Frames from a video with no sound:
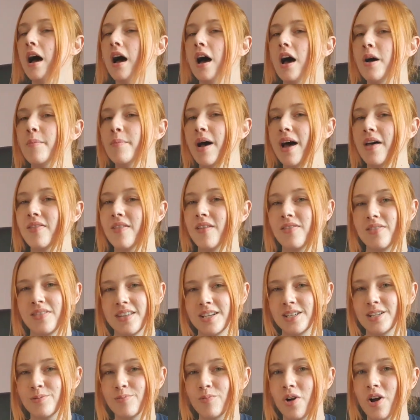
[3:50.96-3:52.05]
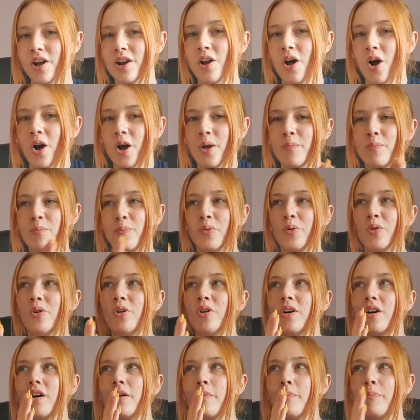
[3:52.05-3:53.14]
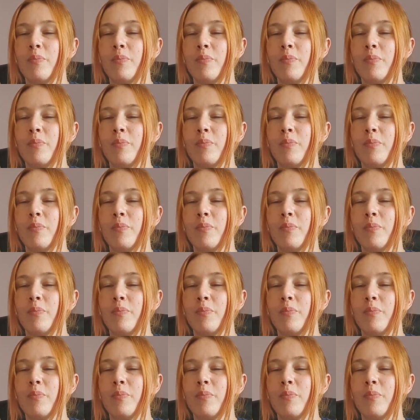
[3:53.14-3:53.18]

And then this one, I bought